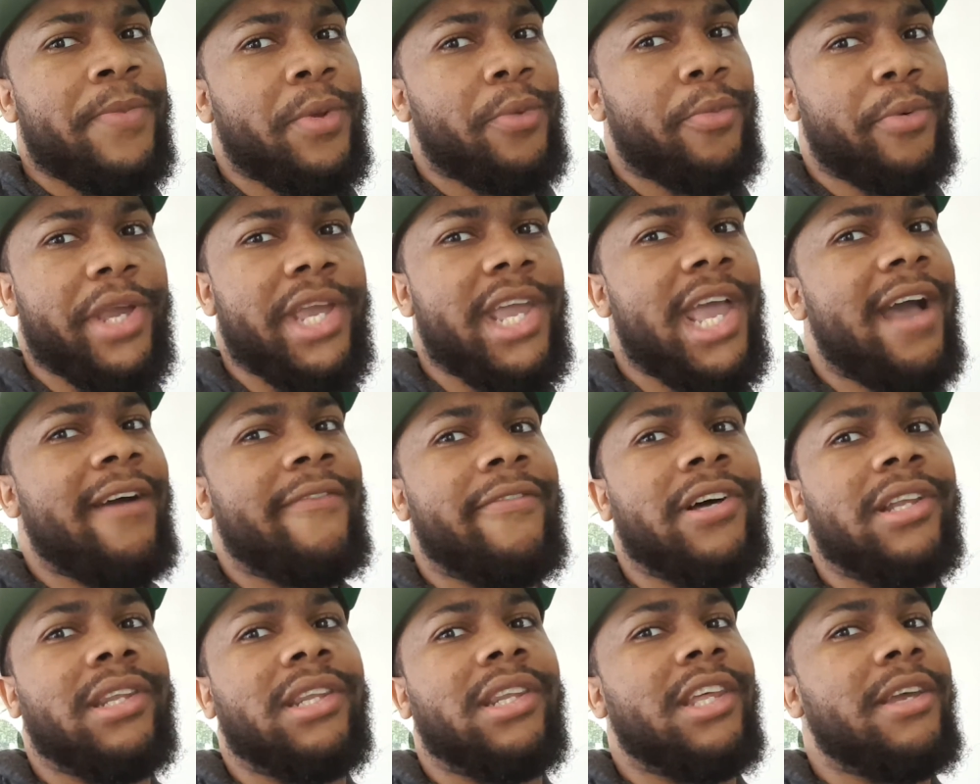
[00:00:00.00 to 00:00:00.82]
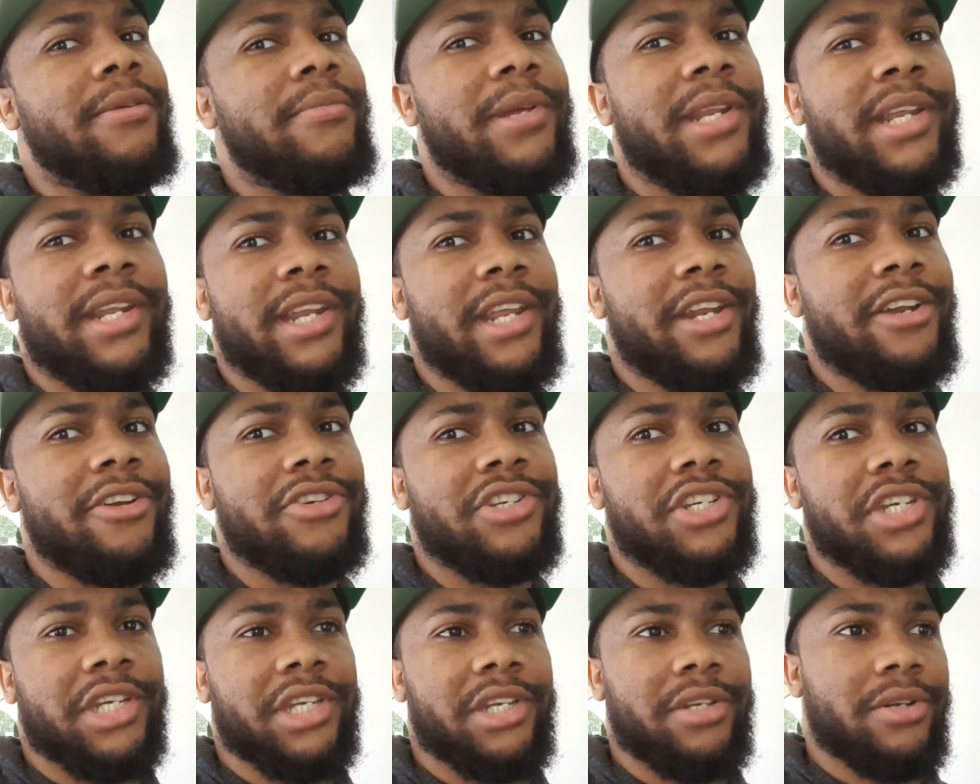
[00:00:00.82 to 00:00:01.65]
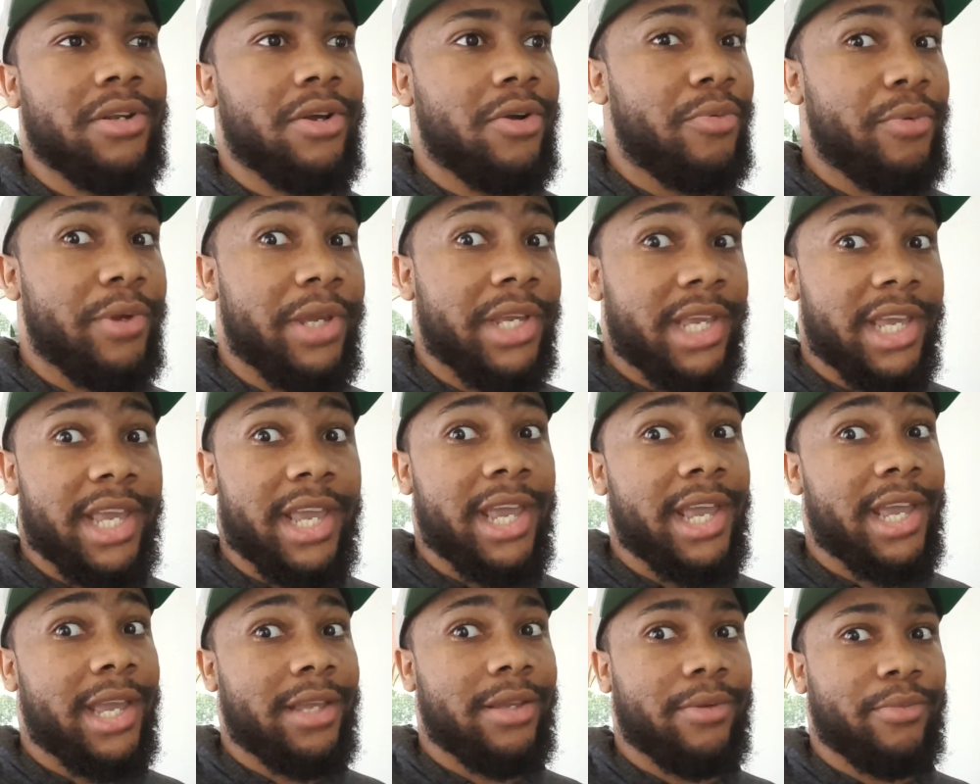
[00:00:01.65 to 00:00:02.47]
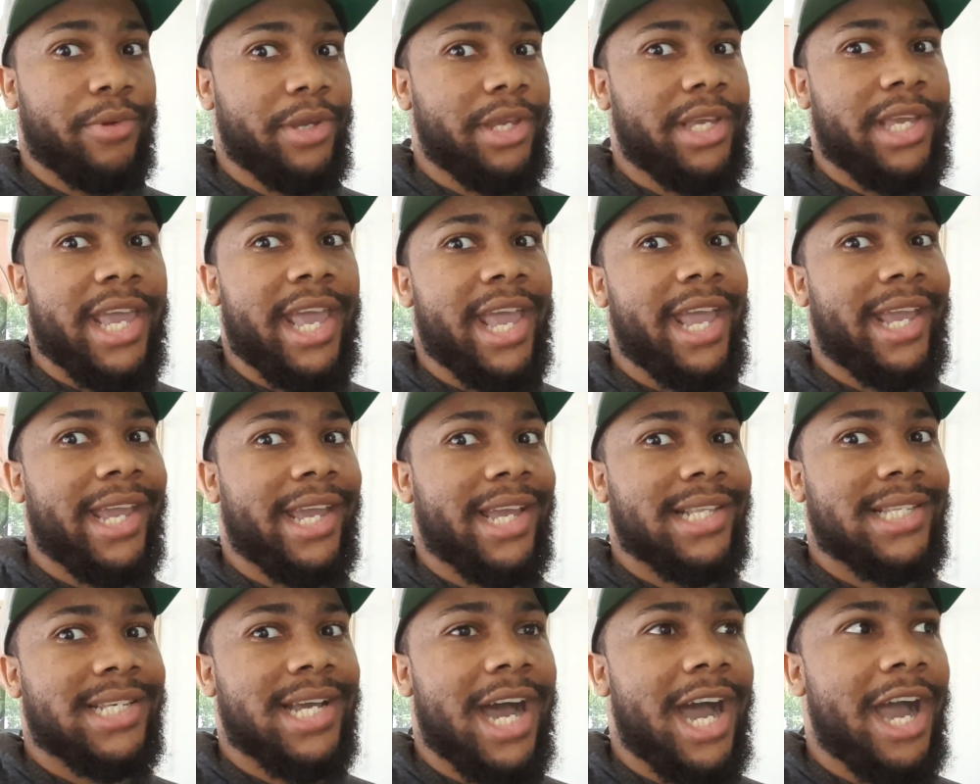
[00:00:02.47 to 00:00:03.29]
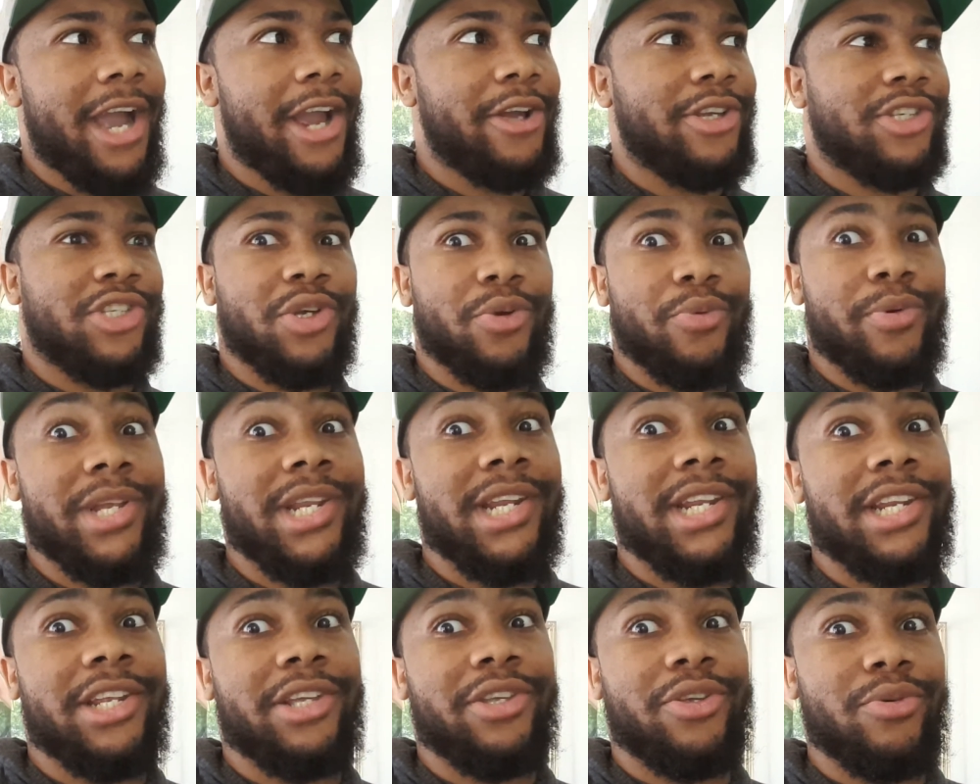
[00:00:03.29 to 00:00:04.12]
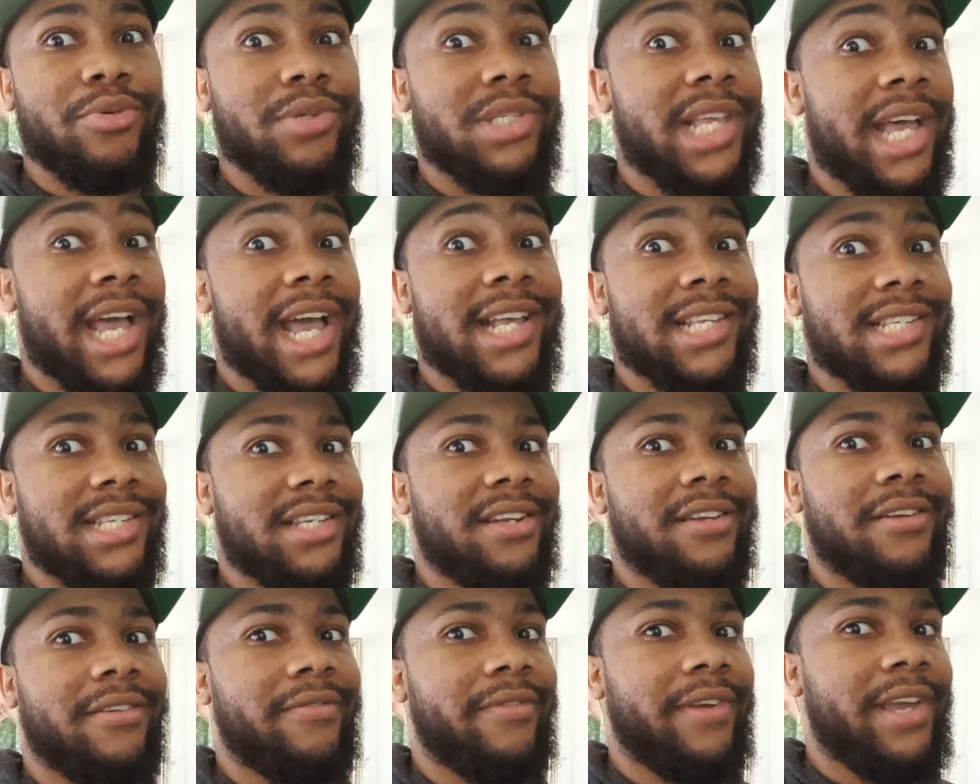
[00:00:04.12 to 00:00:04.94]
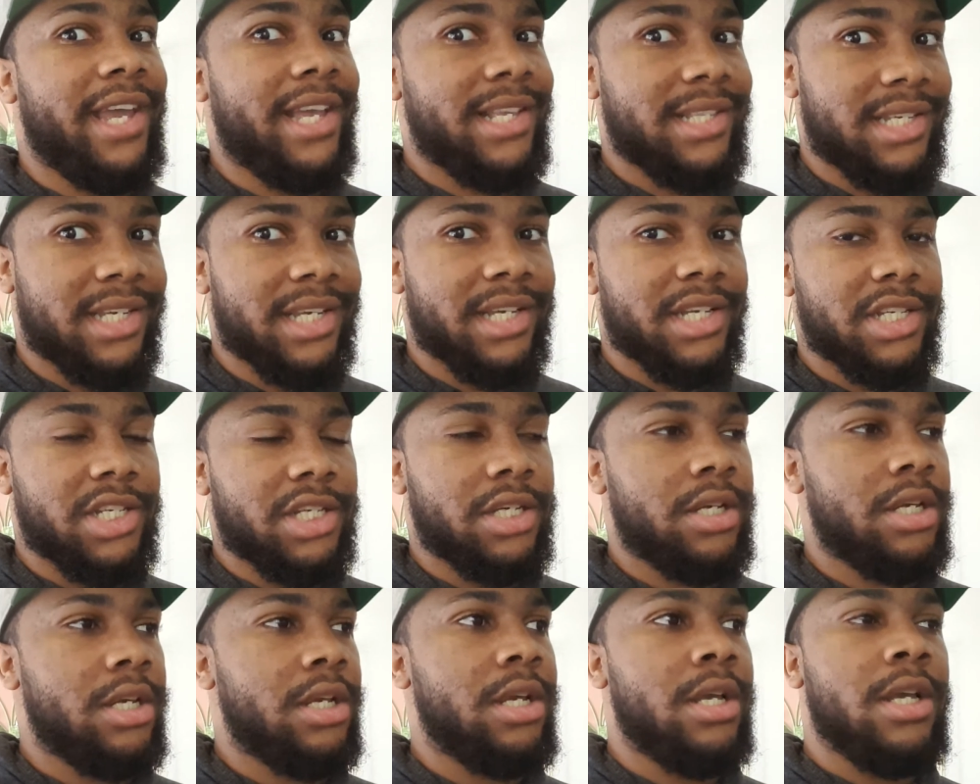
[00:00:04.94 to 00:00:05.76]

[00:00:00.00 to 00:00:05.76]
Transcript: we have unlimited energy, you know, we can't get tired, so we need to use that as an advantage.